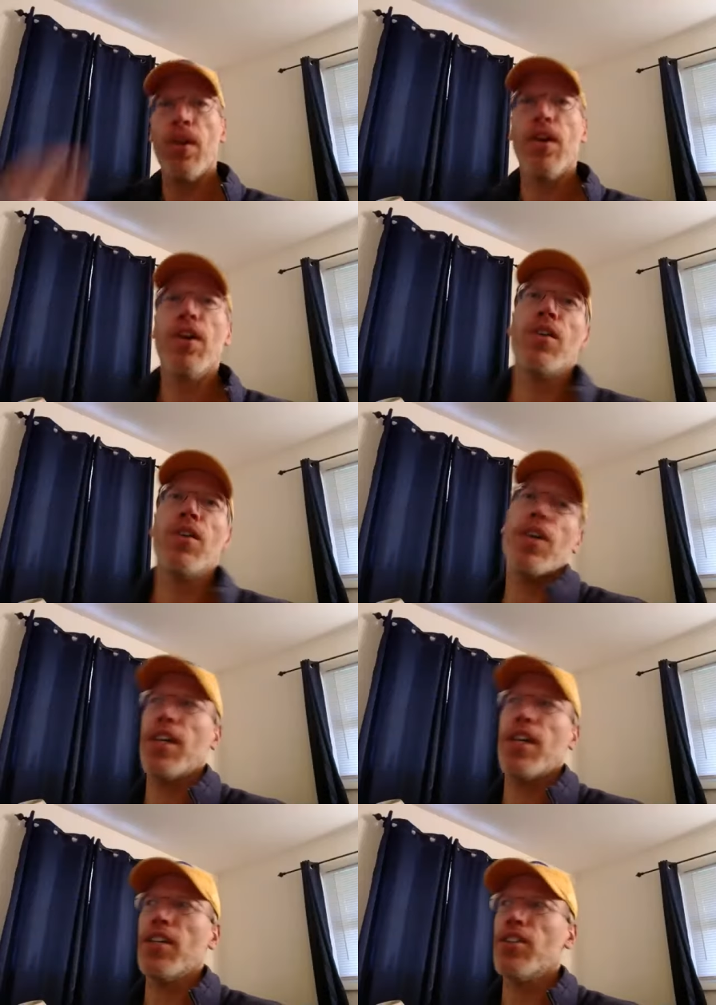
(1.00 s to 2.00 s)
Okay,
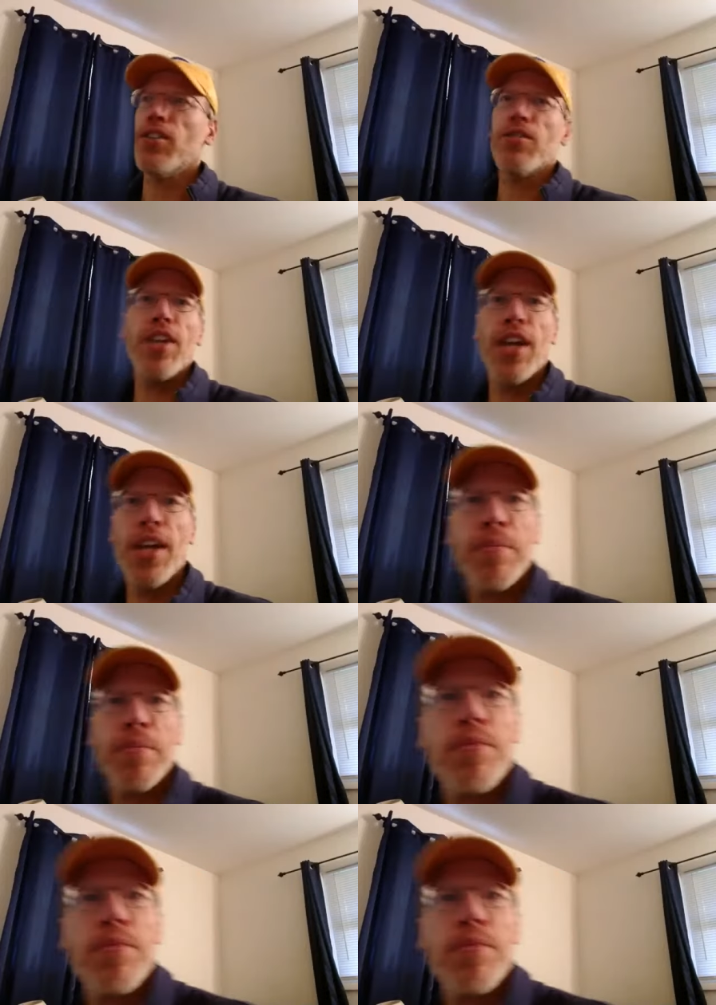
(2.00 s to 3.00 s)
so today
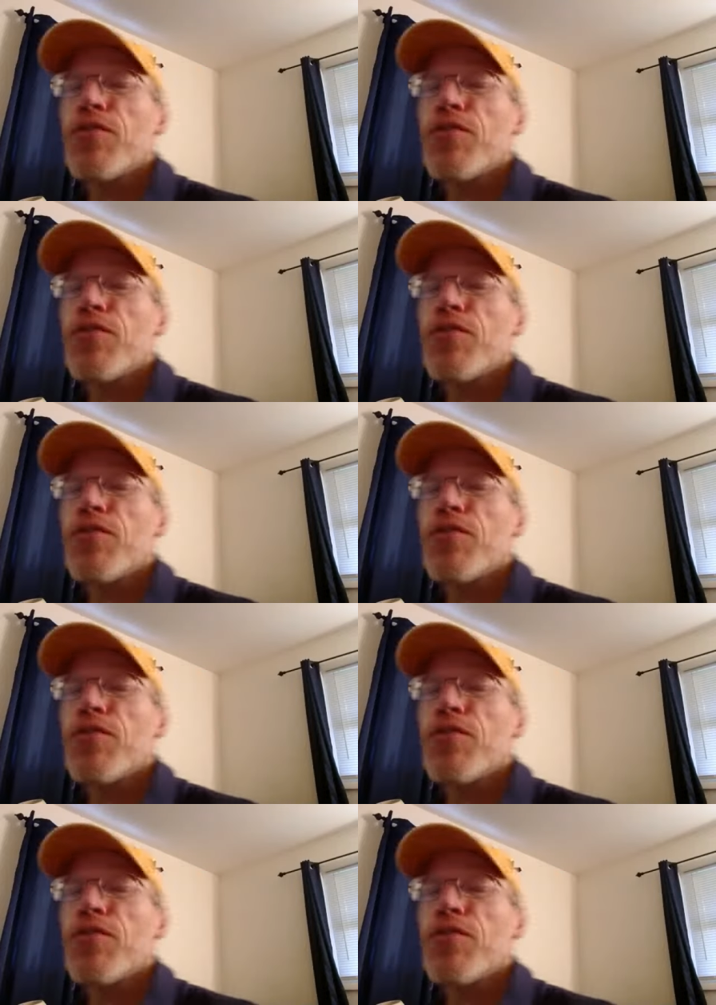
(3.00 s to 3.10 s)
it's a full